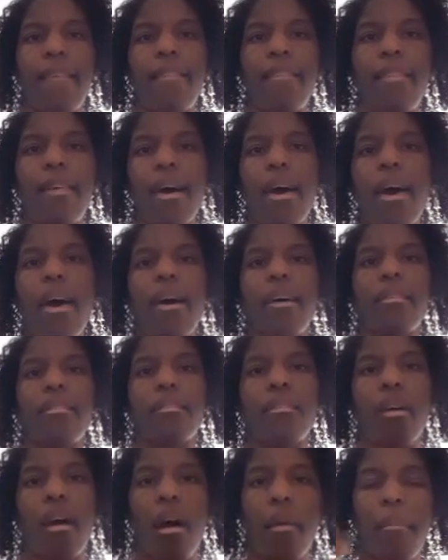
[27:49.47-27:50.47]
that
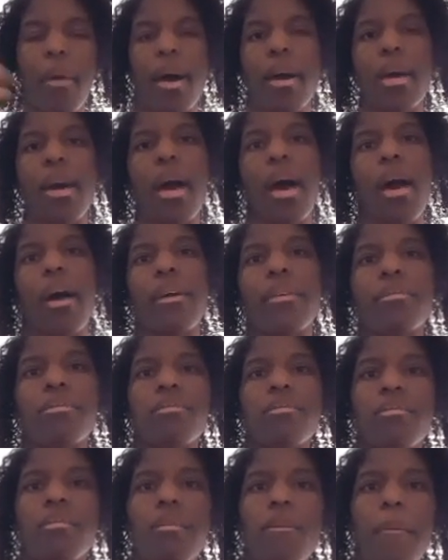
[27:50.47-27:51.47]
are my
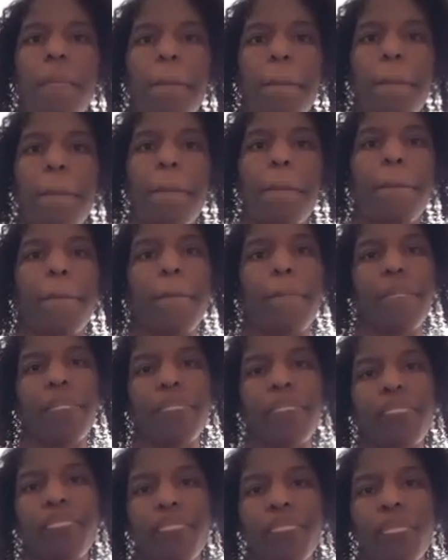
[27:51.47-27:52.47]
guides.
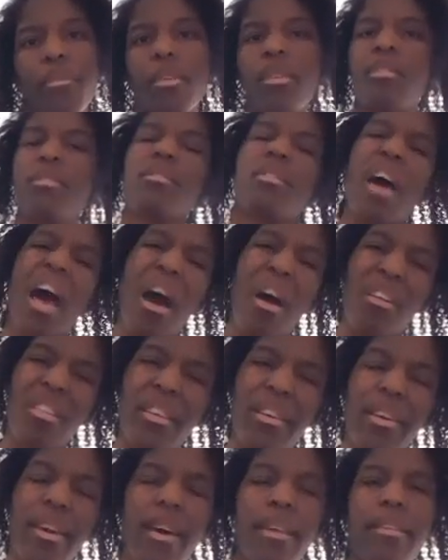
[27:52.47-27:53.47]
That's how I
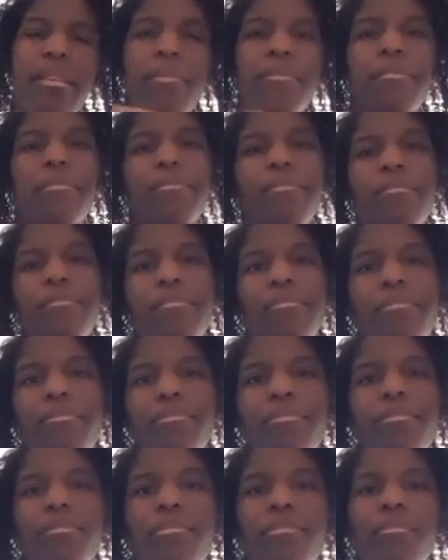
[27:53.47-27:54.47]
look at
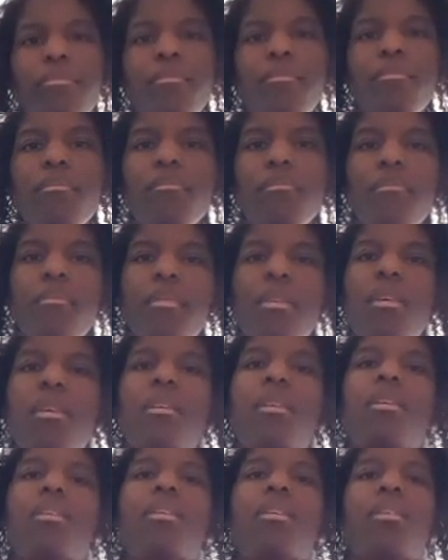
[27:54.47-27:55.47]
it.
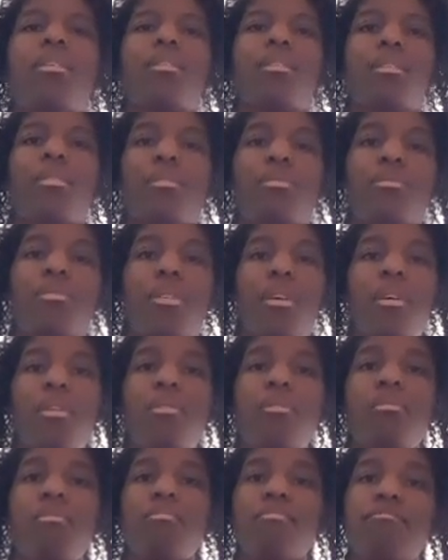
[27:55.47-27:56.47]

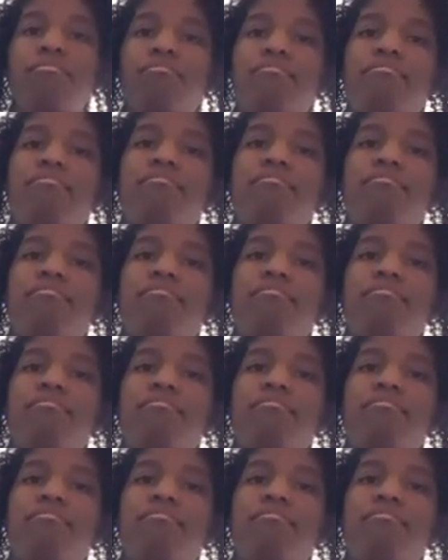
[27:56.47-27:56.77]
So,